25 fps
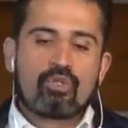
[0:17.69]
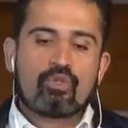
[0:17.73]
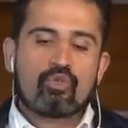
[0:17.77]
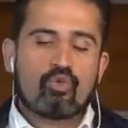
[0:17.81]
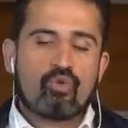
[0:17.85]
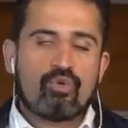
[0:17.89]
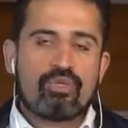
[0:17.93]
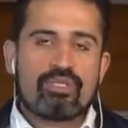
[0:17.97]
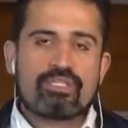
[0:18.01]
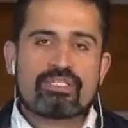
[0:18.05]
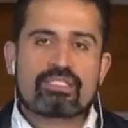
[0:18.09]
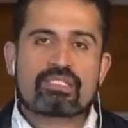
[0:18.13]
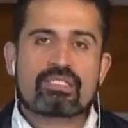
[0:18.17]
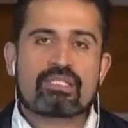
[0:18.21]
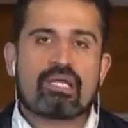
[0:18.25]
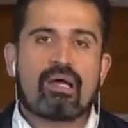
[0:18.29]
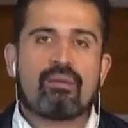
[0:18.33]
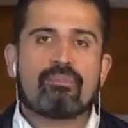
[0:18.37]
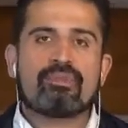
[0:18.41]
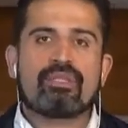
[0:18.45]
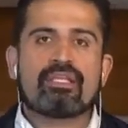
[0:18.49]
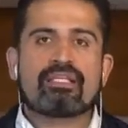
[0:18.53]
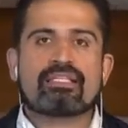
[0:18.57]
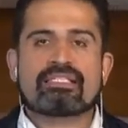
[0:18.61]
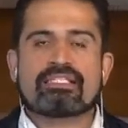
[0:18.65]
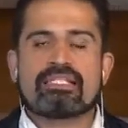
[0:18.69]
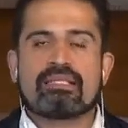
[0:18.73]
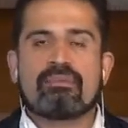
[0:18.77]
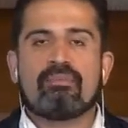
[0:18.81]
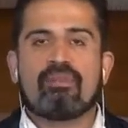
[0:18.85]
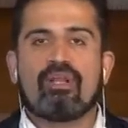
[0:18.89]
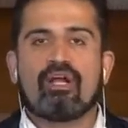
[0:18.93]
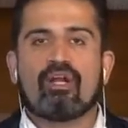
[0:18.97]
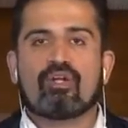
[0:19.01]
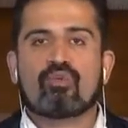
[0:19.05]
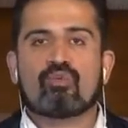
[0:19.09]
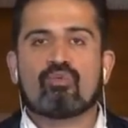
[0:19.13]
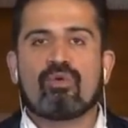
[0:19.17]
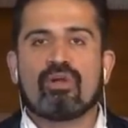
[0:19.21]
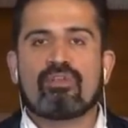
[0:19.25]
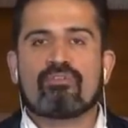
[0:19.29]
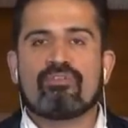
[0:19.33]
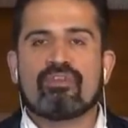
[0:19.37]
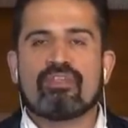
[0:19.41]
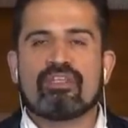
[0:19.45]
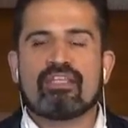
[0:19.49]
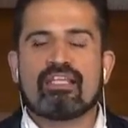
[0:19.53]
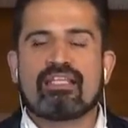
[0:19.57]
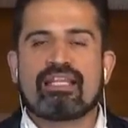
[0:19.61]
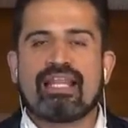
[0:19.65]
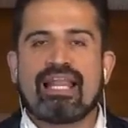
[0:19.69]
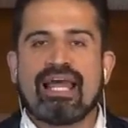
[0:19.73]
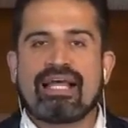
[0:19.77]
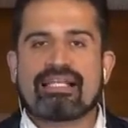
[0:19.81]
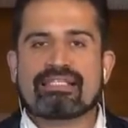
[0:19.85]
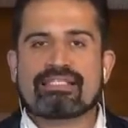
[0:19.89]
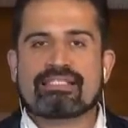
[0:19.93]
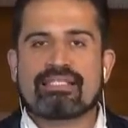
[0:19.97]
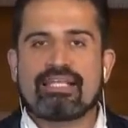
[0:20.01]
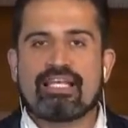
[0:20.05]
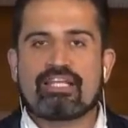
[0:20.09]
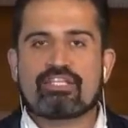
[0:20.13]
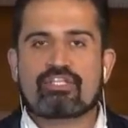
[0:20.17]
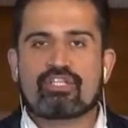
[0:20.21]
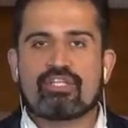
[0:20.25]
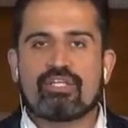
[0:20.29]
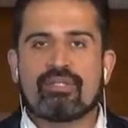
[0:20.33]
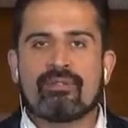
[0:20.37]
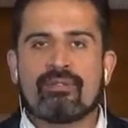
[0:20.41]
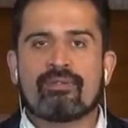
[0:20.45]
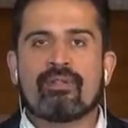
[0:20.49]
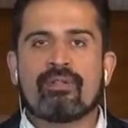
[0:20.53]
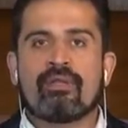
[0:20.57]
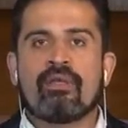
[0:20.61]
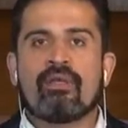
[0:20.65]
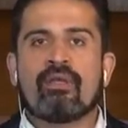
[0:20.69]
doing something similar to what we did last session